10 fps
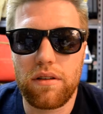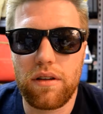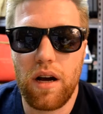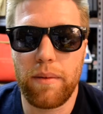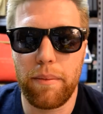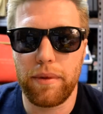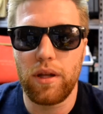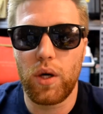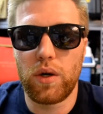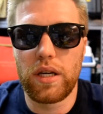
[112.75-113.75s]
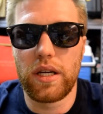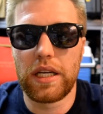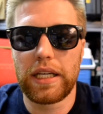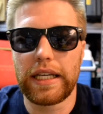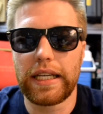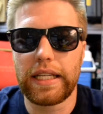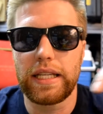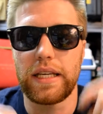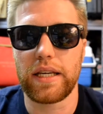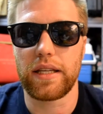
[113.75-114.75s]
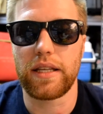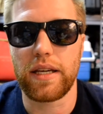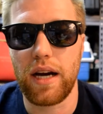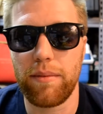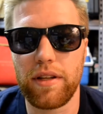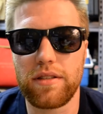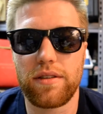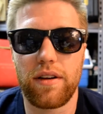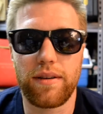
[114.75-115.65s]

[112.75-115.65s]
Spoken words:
comment below in the comments.